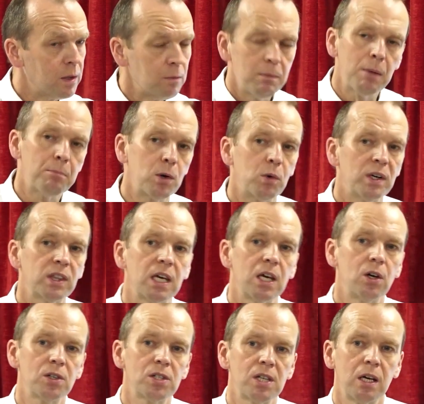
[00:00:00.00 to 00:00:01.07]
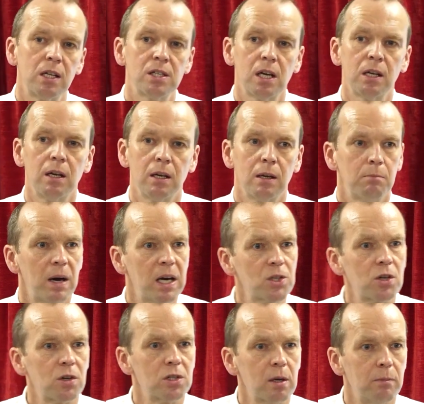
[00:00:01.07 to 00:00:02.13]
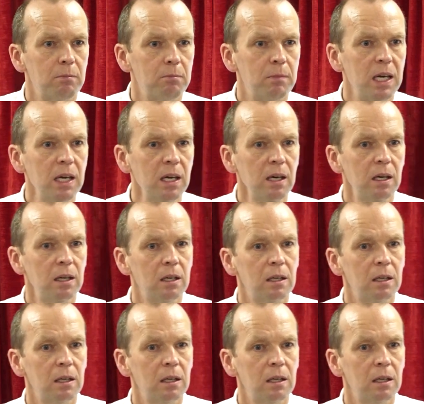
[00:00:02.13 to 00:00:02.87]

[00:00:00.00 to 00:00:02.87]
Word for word: Remember what they all said? Said, Master, is it me?